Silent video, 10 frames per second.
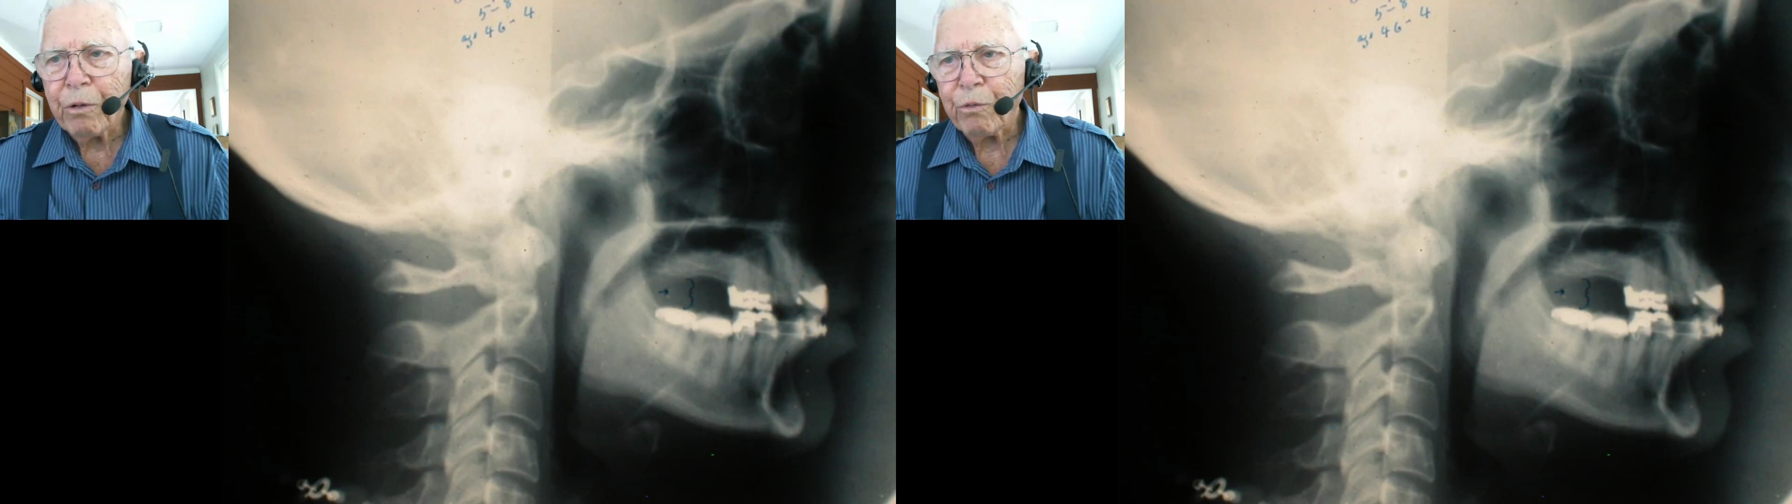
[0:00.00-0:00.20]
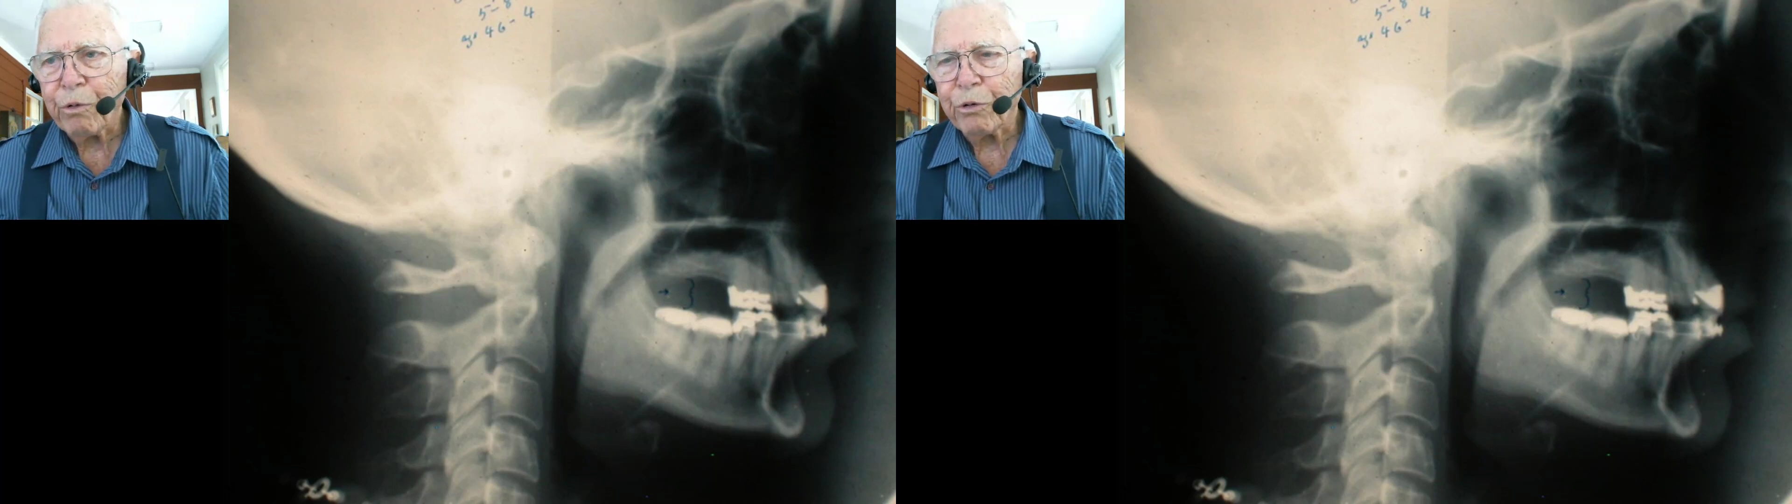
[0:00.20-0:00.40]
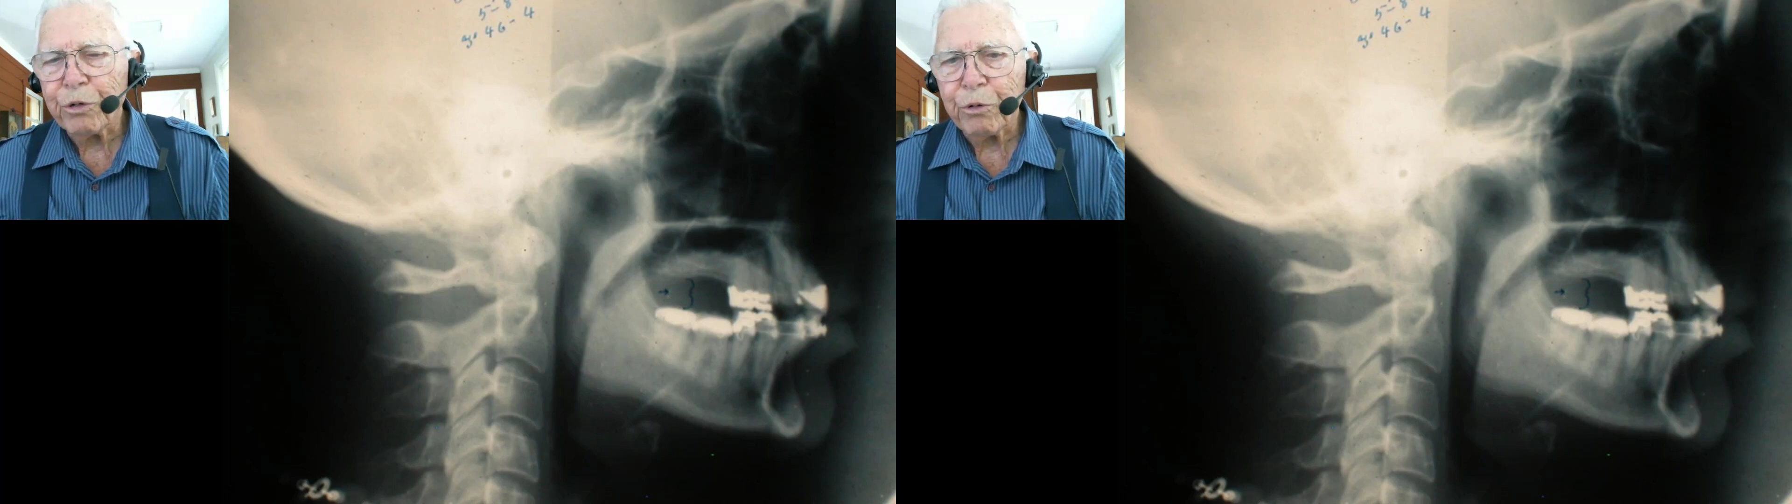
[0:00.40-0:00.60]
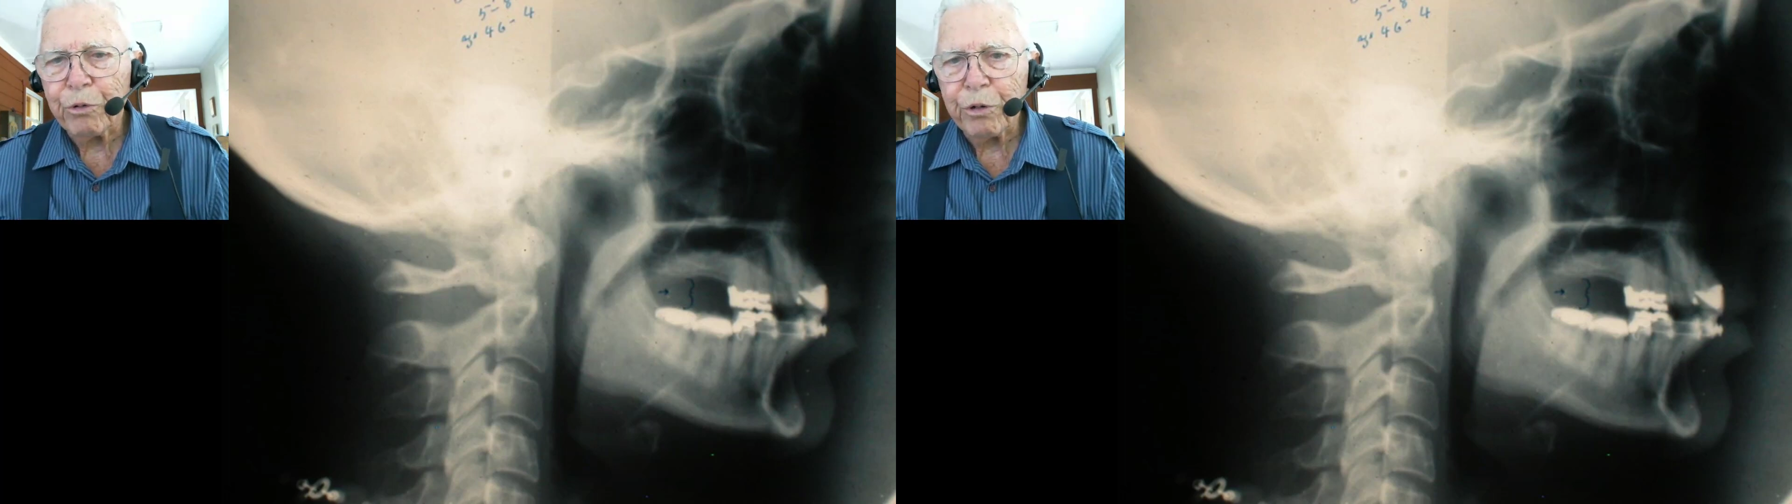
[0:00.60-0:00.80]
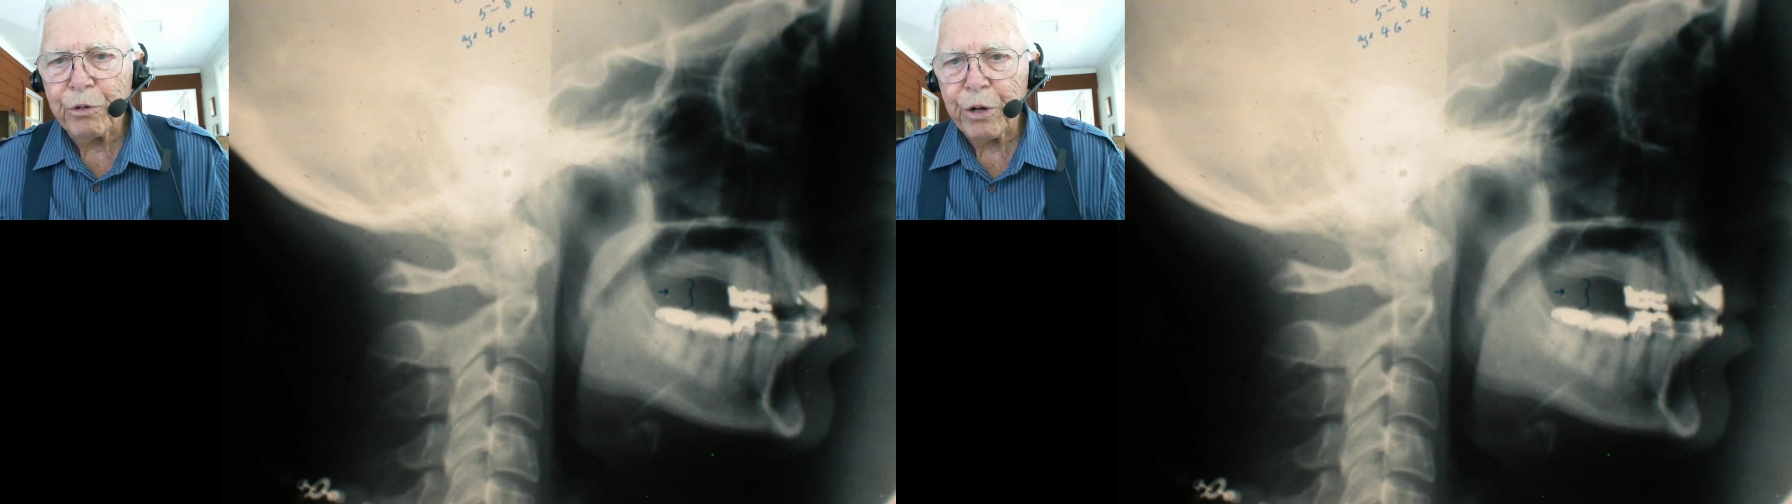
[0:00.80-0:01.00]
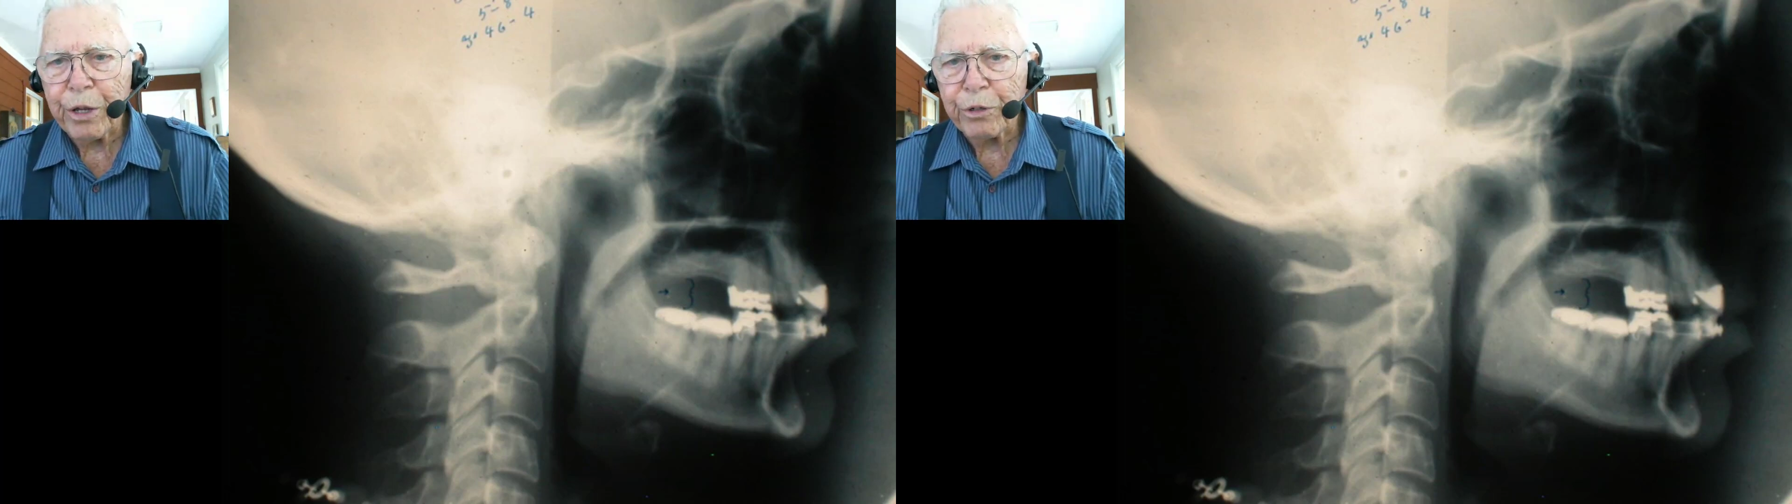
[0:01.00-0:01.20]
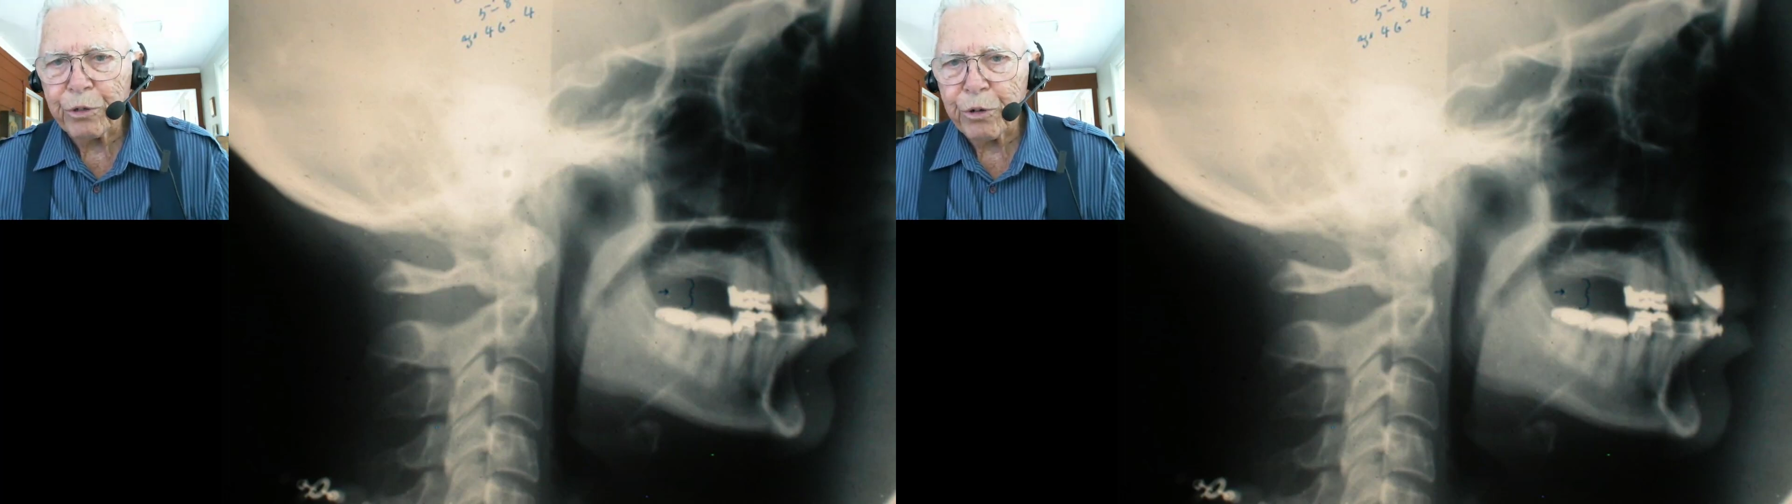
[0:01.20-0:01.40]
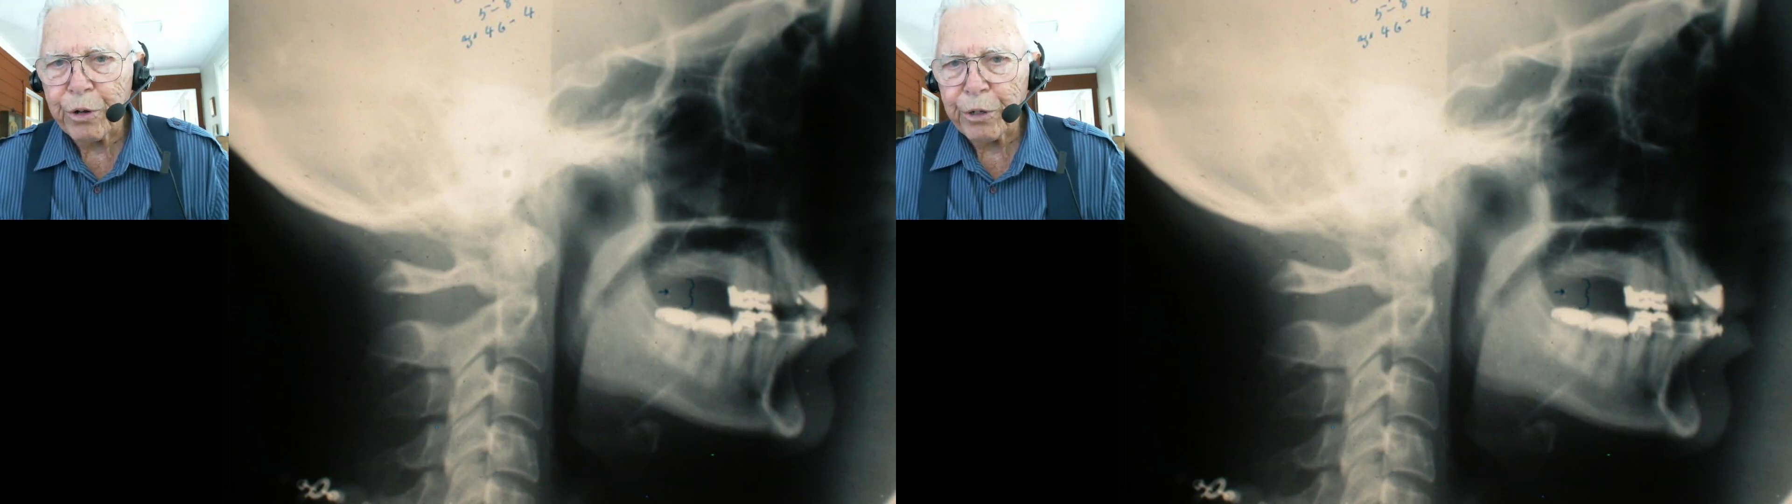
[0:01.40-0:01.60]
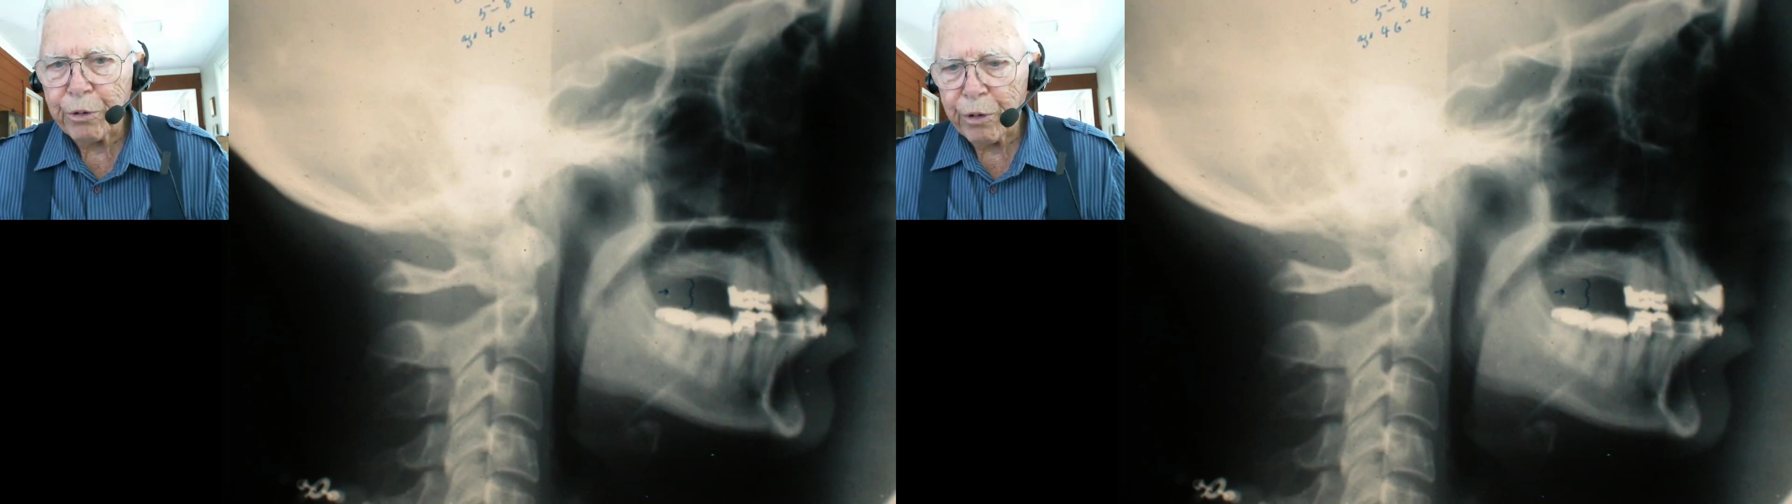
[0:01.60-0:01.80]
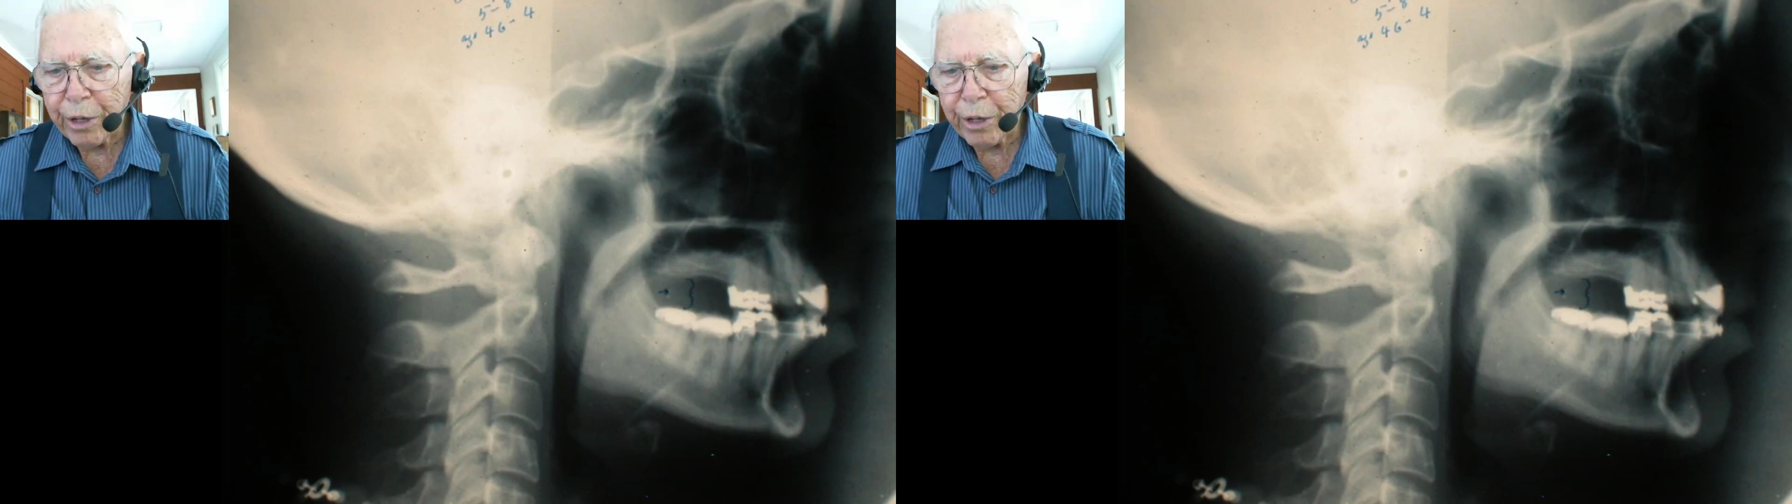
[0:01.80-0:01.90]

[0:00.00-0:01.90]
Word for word: we'll show the transcranial